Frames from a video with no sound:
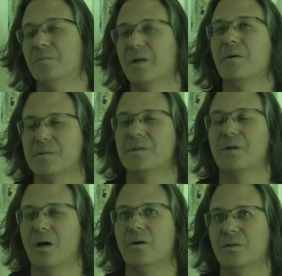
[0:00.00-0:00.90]
I was in
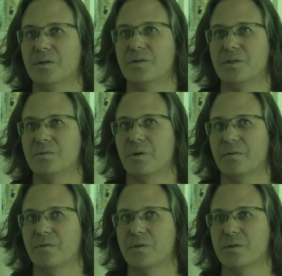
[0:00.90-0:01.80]
college is when
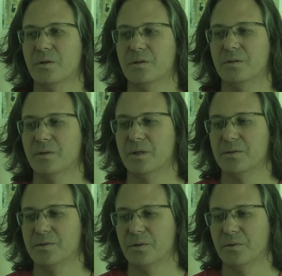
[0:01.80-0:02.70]
I first started doing it.
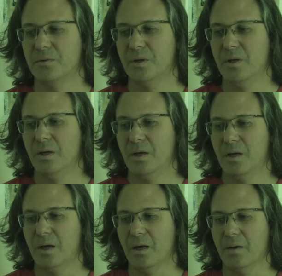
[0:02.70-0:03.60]
So
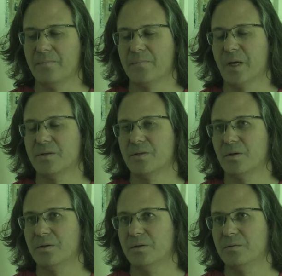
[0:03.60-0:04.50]
I
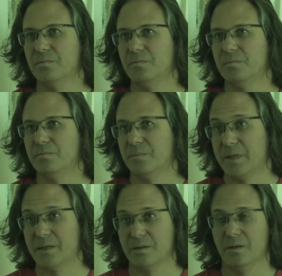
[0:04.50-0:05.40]
started
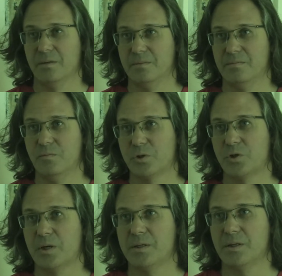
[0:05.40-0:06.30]
because I was
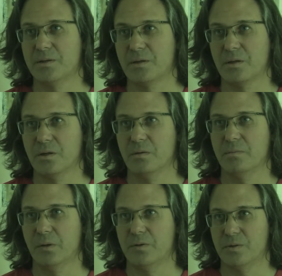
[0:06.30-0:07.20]
trained as a
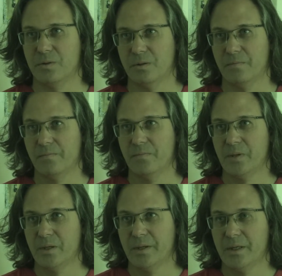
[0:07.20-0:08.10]
composer,
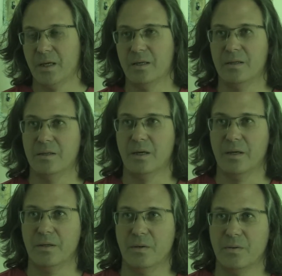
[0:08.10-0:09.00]
and I
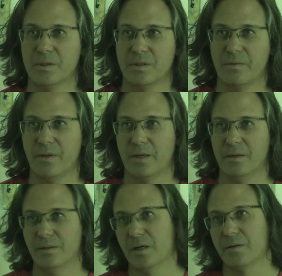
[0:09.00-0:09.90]
noticed that
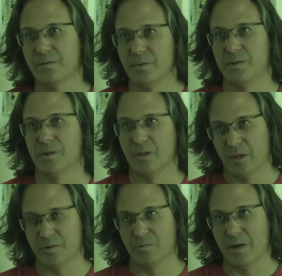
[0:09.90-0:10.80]
a lot of the music that
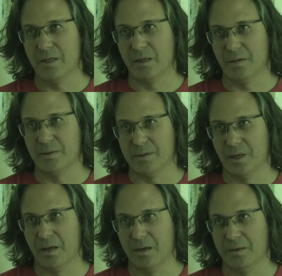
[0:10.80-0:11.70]
I was writing at the
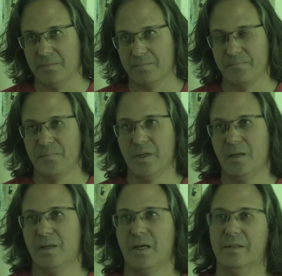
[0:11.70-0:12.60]
time
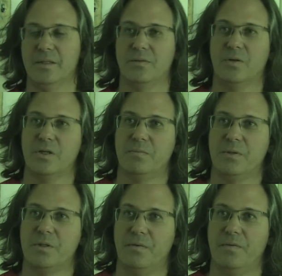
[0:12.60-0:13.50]
had these very
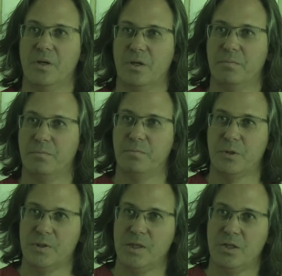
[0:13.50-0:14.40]
specific
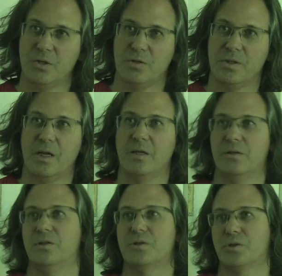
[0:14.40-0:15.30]
procedures that I
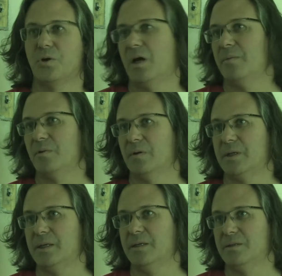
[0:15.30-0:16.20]
could describe
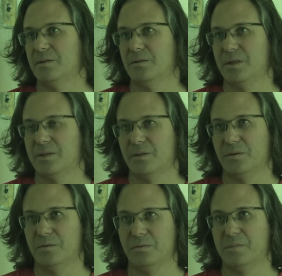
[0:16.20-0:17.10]
really easily.
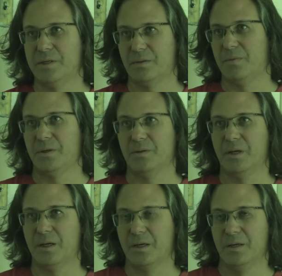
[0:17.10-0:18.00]
So it would be something
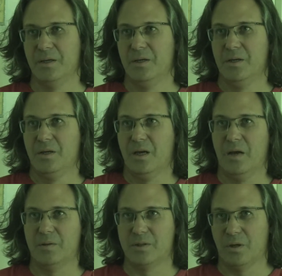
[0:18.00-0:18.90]
like
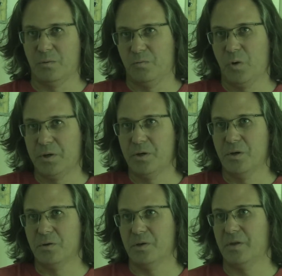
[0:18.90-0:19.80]
I would start with one
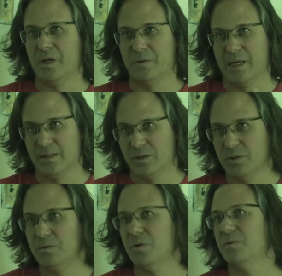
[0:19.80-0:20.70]
note, and then I would add
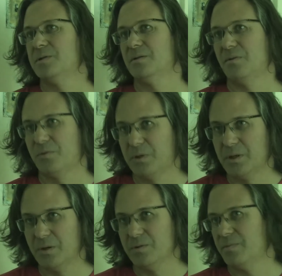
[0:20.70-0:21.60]
2 notes, and then 3
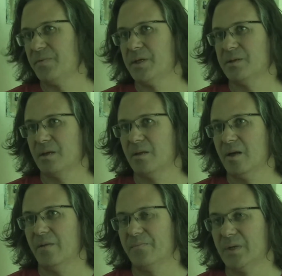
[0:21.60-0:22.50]
notes, and things like
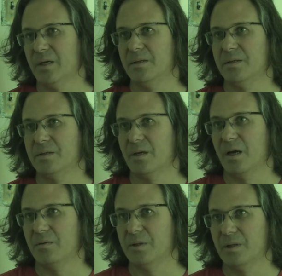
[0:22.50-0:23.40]
that. And I
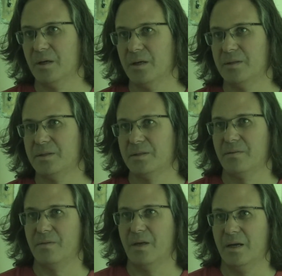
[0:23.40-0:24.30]

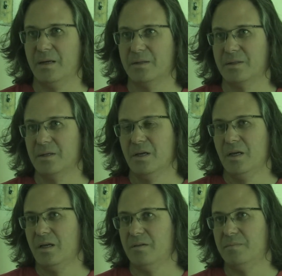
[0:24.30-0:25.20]
realized that
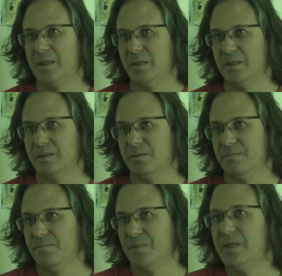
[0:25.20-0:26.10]
it'd
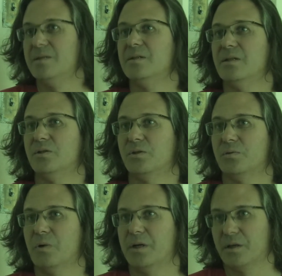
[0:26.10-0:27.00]
be easy to
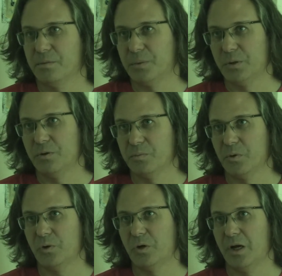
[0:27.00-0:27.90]
write a computer
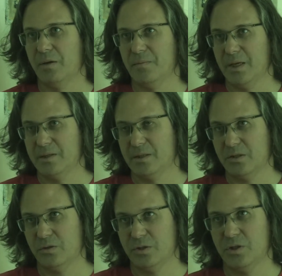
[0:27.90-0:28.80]
program that
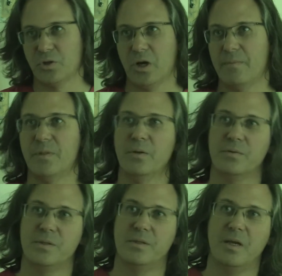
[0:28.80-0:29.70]
essentially described
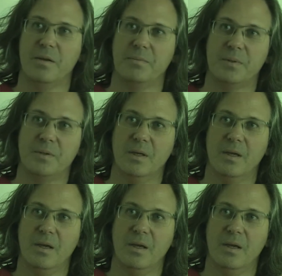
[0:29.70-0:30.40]
those steps.